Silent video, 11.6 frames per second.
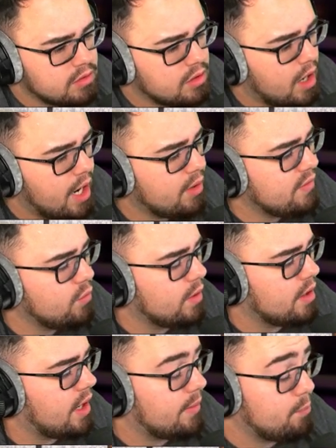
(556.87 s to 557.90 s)
I don't even
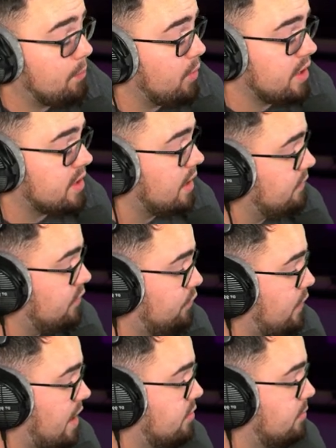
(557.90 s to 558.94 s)
want to, my brain can't even
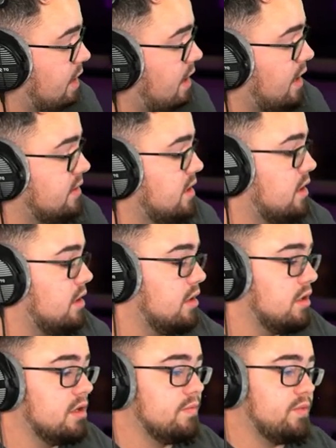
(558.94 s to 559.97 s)
fathom that idea.
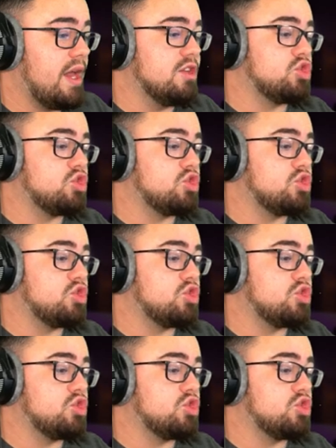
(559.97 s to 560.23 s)
That is